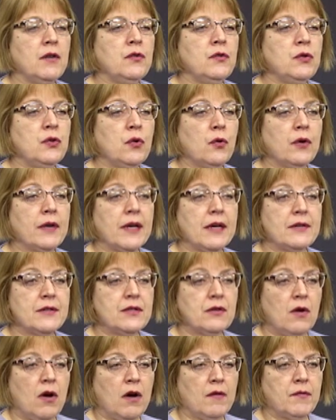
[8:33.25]
New York has
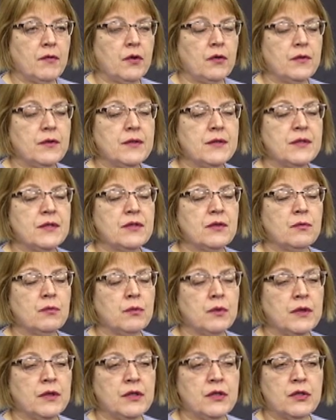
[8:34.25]
to offer, this is a
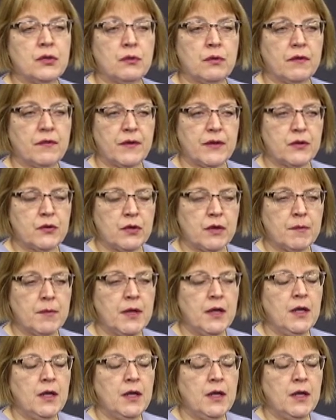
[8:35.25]
really terrific trip.